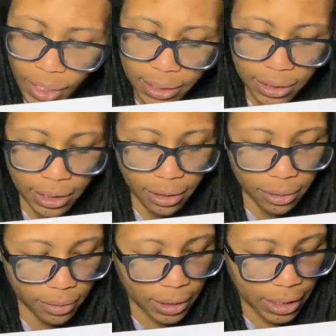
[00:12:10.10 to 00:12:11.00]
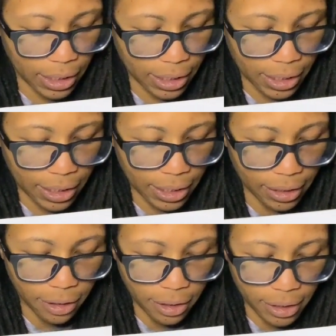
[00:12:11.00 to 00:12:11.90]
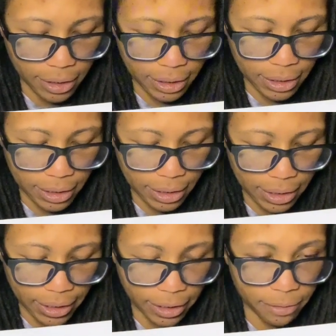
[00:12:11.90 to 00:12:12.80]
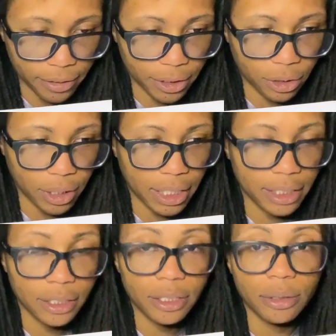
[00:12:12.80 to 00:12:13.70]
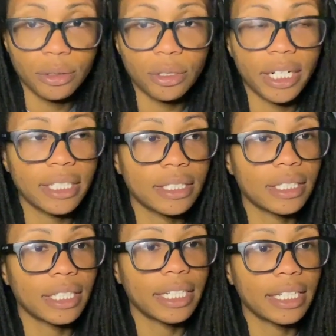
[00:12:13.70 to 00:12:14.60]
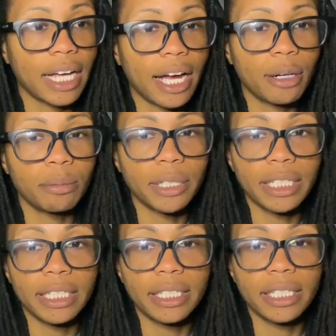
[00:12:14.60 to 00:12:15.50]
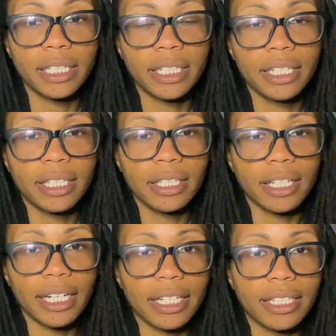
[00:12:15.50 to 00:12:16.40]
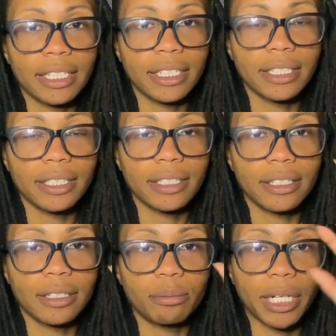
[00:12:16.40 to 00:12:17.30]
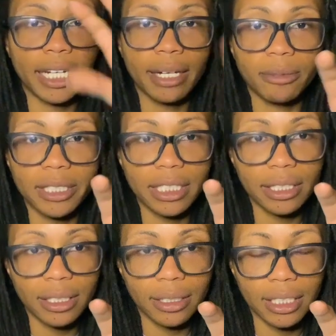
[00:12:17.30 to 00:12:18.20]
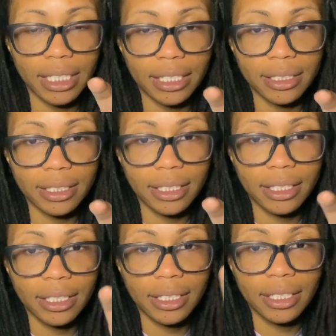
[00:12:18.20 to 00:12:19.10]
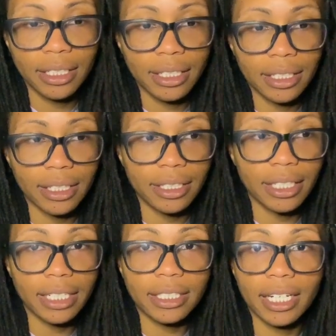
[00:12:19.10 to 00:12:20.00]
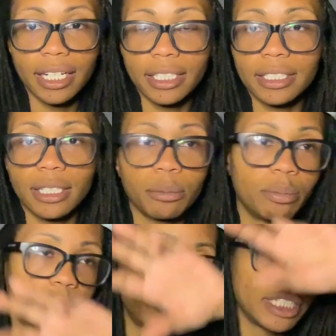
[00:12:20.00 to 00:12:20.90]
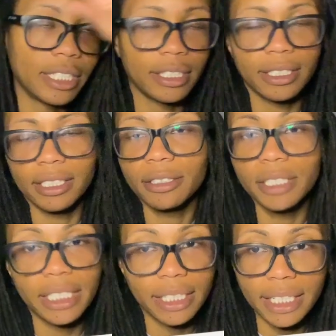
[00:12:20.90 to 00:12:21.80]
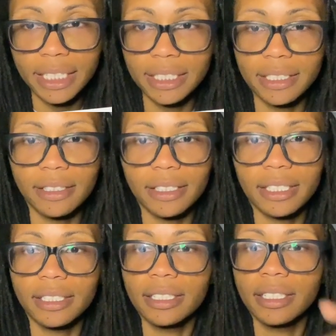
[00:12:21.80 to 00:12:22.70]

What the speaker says: So in art, if you're trying to translate how big, like my camera's sitting on the desk has a bagazillion things on it.